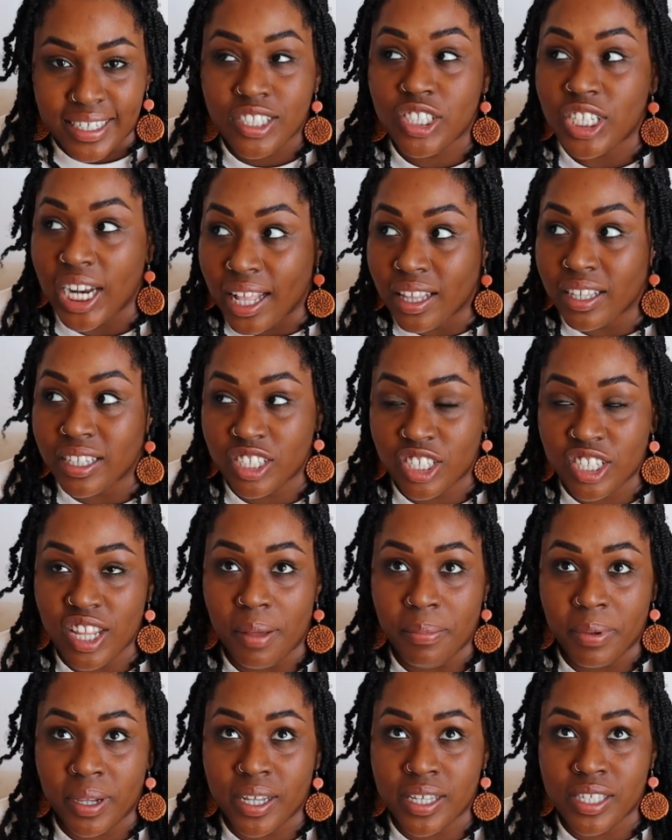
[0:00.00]
Challenge
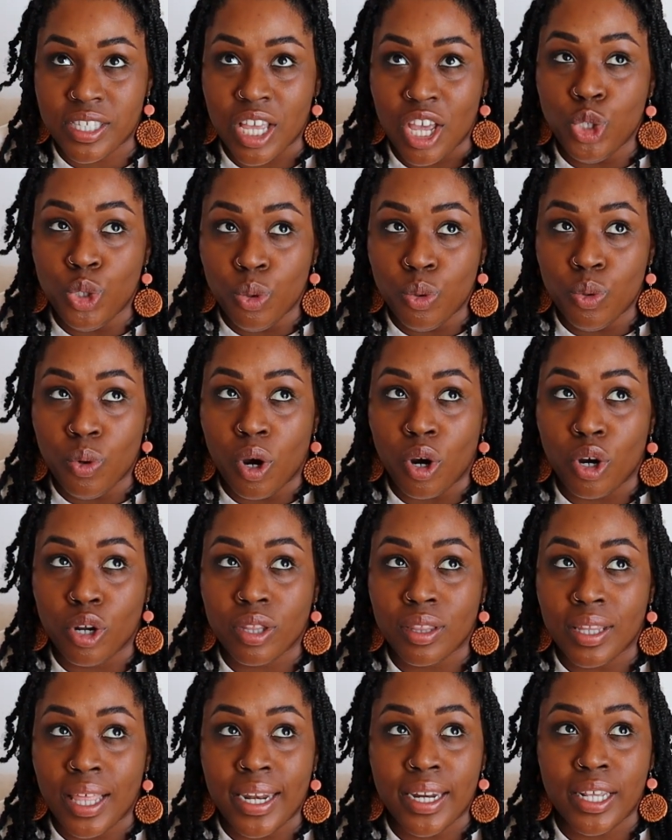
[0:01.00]
that, because you
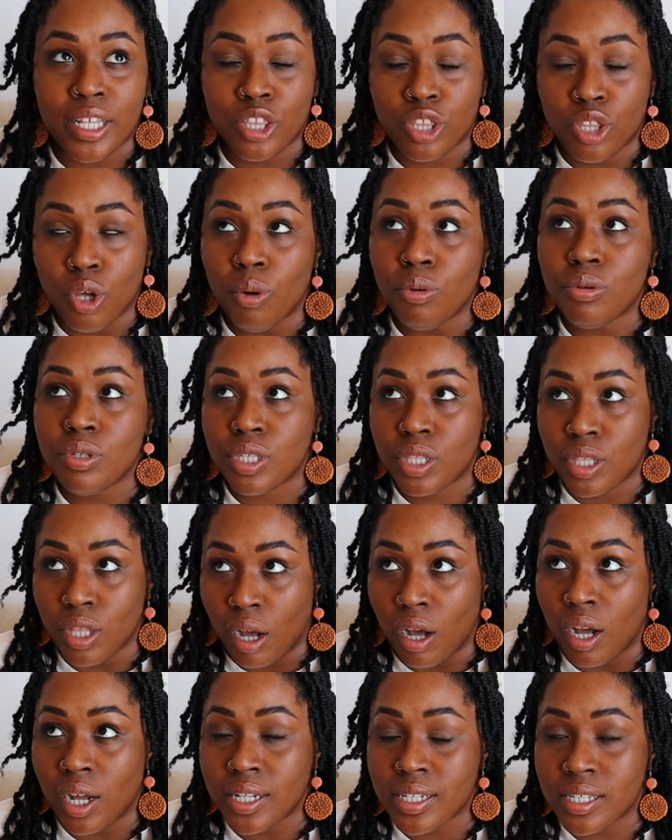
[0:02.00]
are letting those
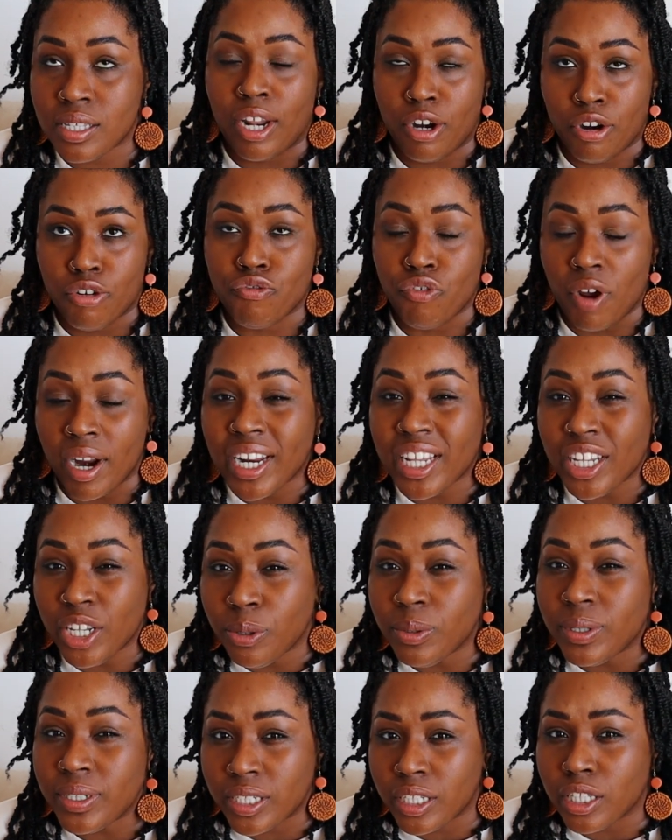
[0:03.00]
thoughts that are running
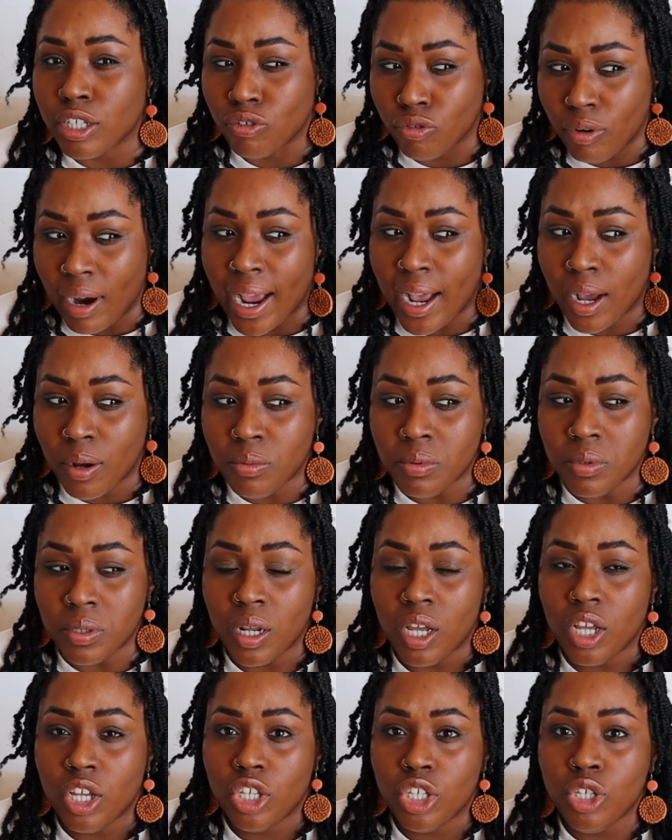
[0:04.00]
you into the
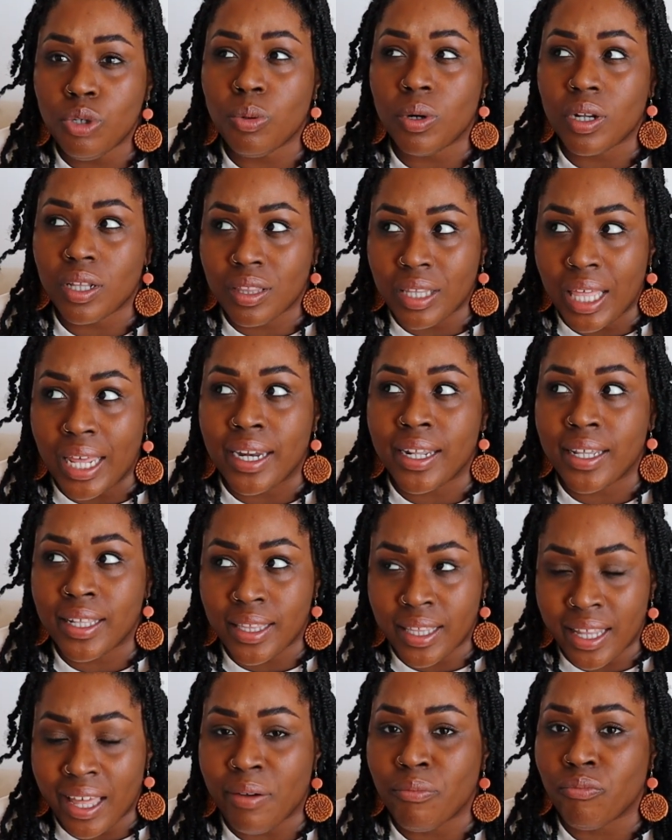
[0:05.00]
ground, you are
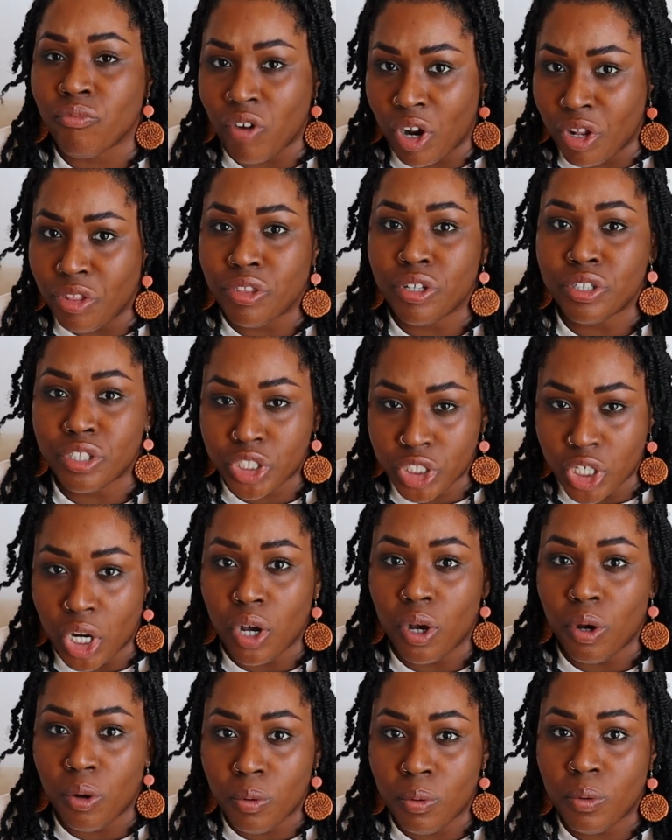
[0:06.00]
letting them run the
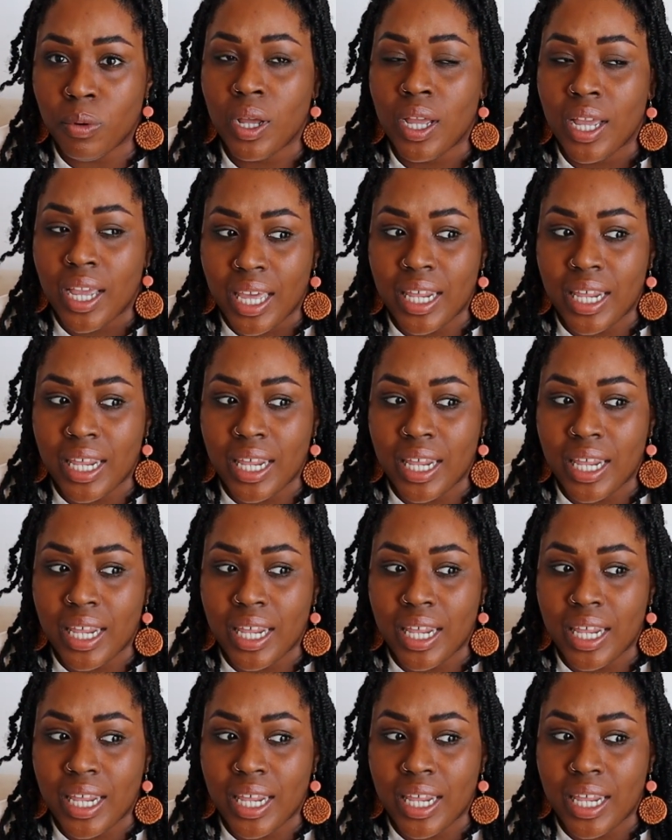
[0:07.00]
show.